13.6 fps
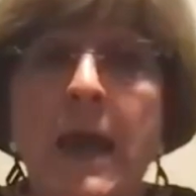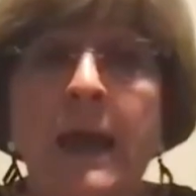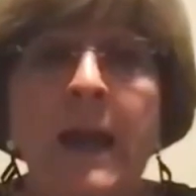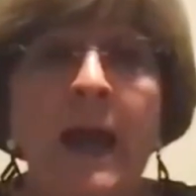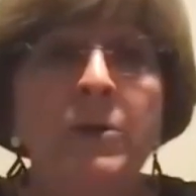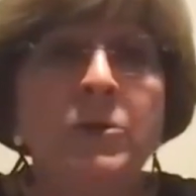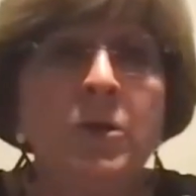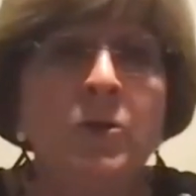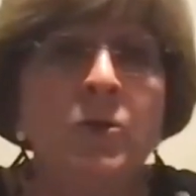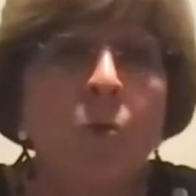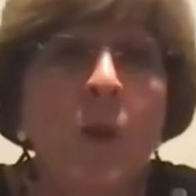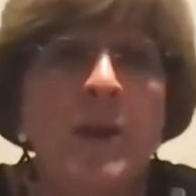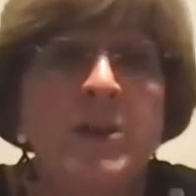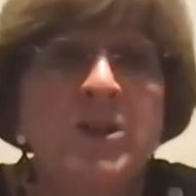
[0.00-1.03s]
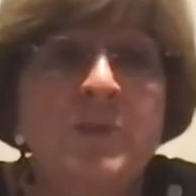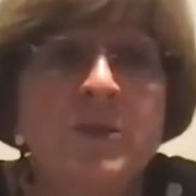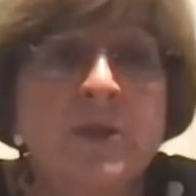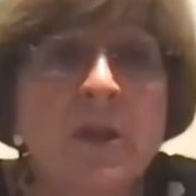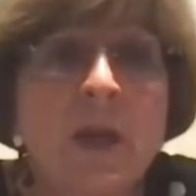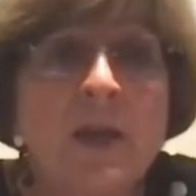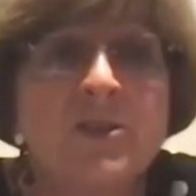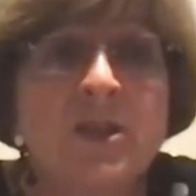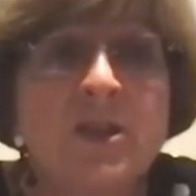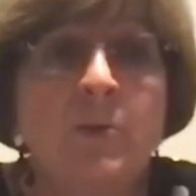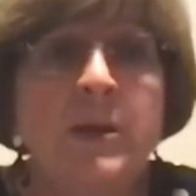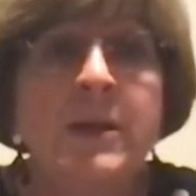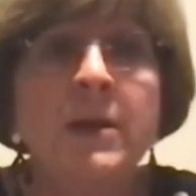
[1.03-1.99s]
And I don't know that West Music has
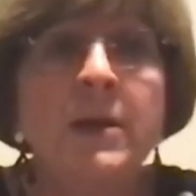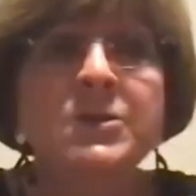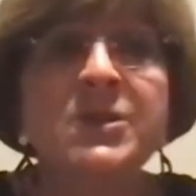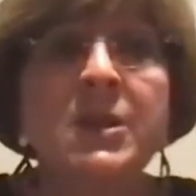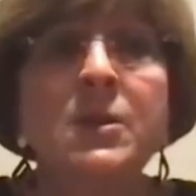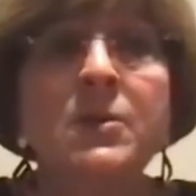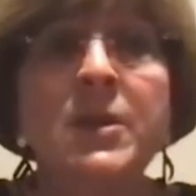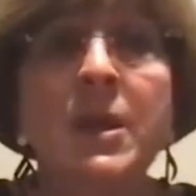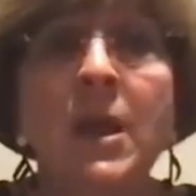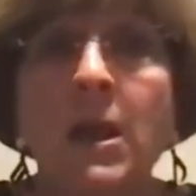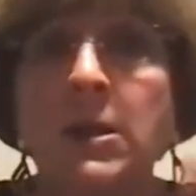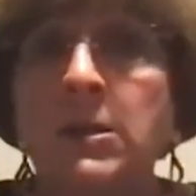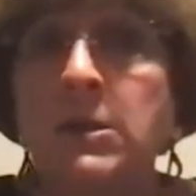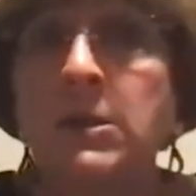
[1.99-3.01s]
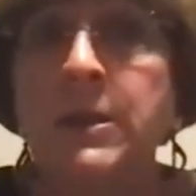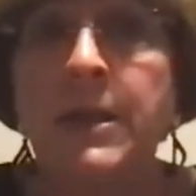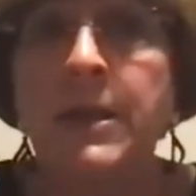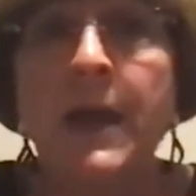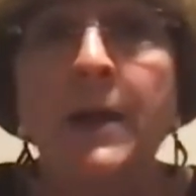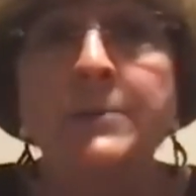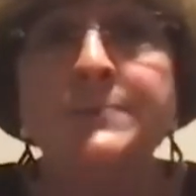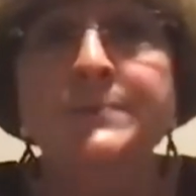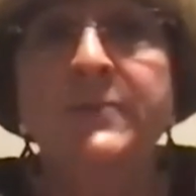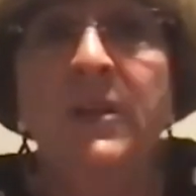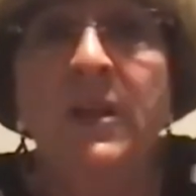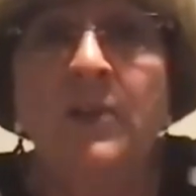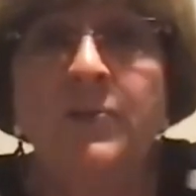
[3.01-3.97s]
any right now, because I know they got cleaned out
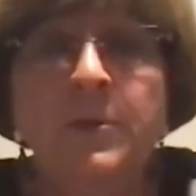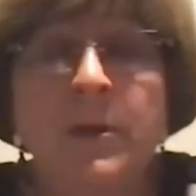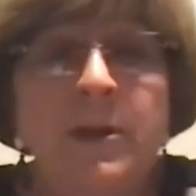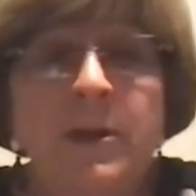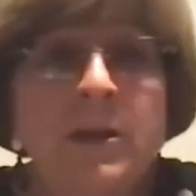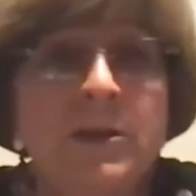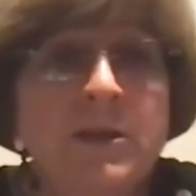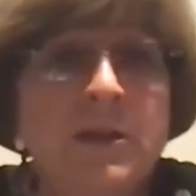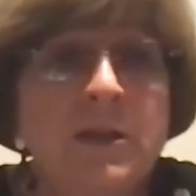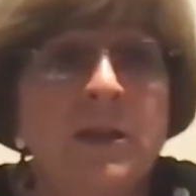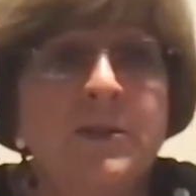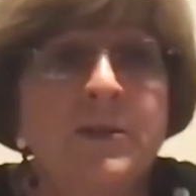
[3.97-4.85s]
after Artie and Denise.